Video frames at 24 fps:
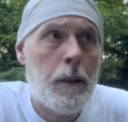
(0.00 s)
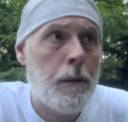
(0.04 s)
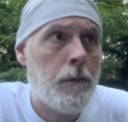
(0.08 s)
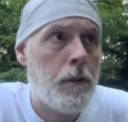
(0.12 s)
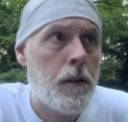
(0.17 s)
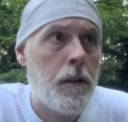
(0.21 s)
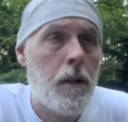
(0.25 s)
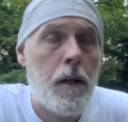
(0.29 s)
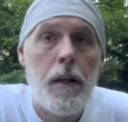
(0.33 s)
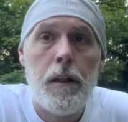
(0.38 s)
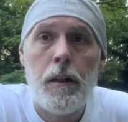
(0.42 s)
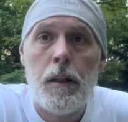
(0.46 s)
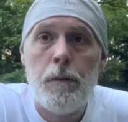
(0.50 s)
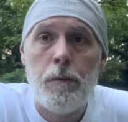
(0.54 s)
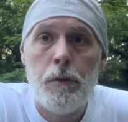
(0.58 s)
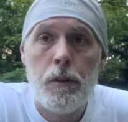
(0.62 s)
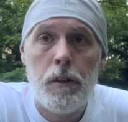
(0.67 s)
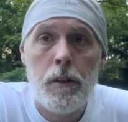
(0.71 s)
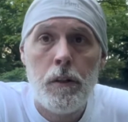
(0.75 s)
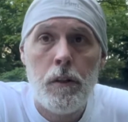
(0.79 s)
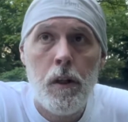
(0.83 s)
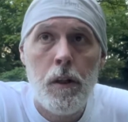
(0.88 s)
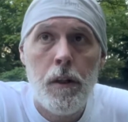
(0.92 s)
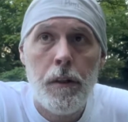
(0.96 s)
Tonight I'm
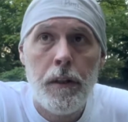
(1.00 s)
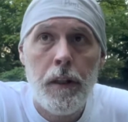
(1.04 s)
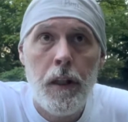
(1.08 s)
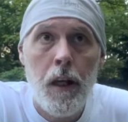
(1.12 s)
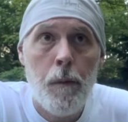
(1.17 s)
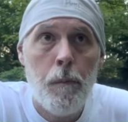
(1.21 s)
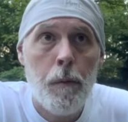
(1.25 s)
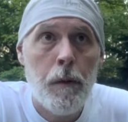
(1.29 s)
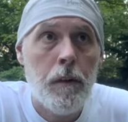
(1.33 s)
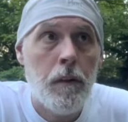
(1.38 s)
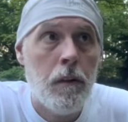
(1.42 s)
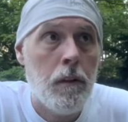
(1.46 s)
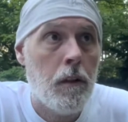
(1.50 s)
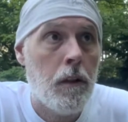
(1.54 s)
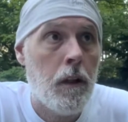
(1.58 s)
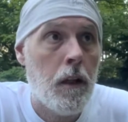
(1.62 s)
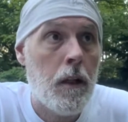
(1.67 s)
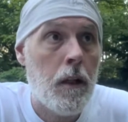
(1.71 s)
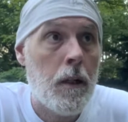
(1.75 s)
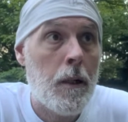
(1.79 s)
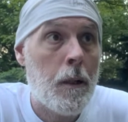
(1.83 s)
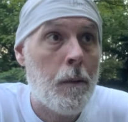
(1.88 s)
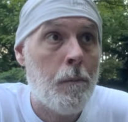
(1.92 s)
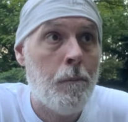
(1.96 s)
just car camping
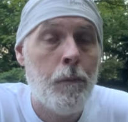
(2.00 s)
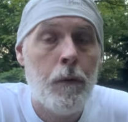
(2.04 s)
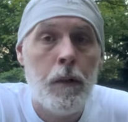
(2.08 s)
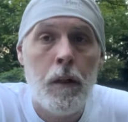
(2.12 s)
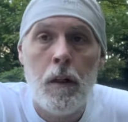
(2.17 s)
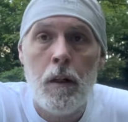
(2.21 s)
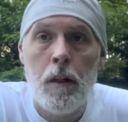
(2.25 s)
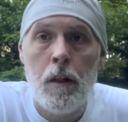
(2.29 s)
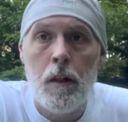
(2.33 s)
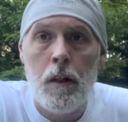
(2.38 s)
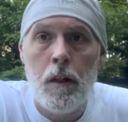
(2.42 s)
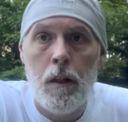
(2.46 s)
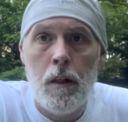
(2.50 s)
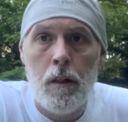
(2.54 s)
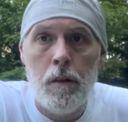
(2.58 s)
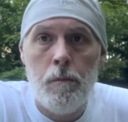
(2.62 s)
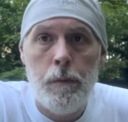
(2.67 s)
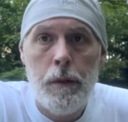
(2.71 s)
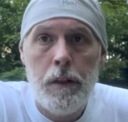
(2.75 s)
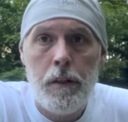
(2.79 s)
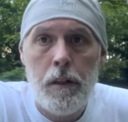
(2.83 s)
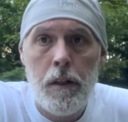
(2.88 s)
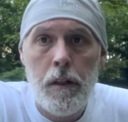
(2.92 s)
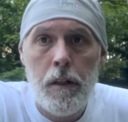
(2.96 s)

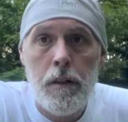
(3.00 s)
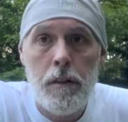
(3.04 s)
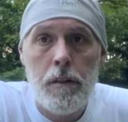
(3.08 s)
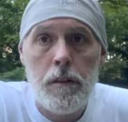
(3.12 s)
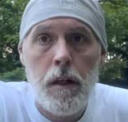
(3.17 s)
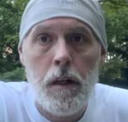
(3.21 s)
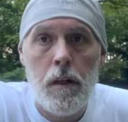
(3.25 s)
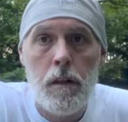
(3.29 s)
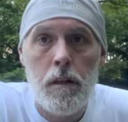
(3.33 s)
because